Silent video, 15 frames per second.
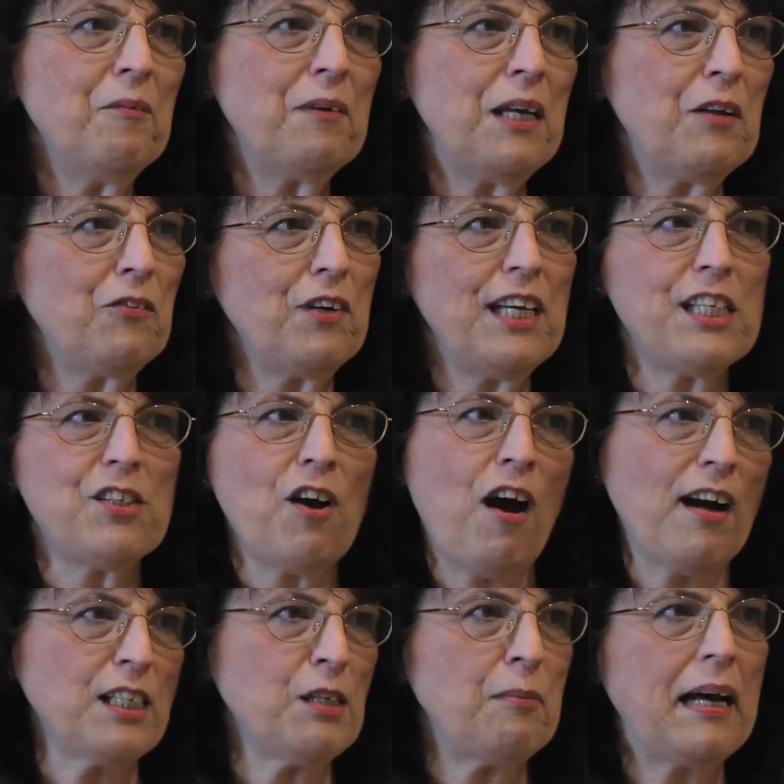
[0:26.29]
whenever he
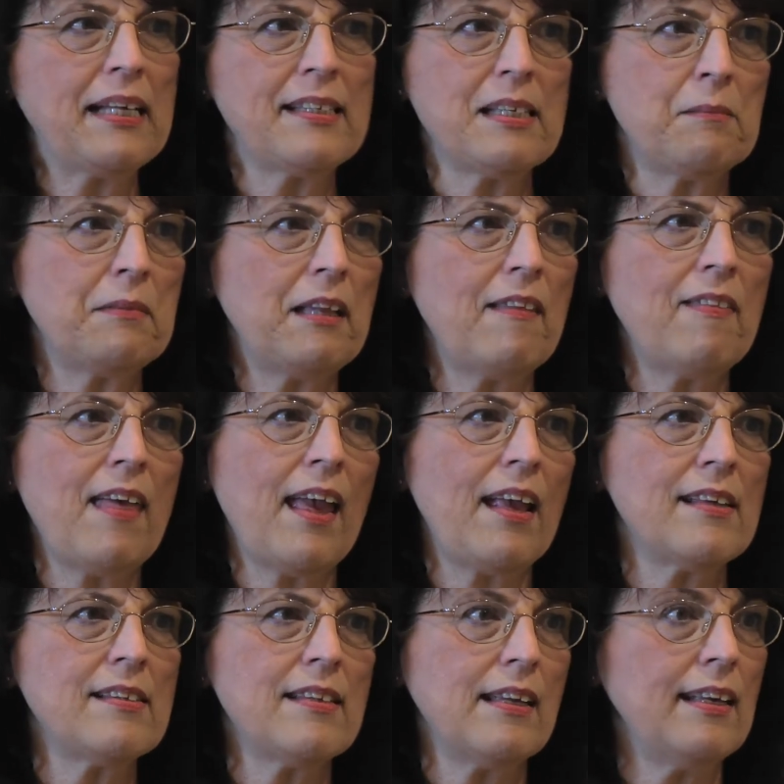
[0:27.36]
talked about some of the
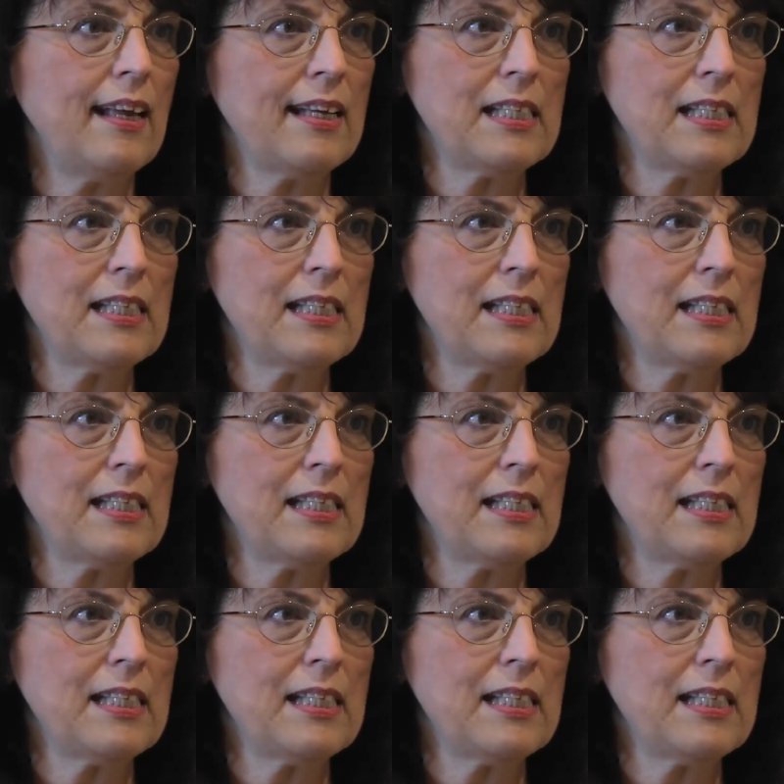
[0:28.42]
things that he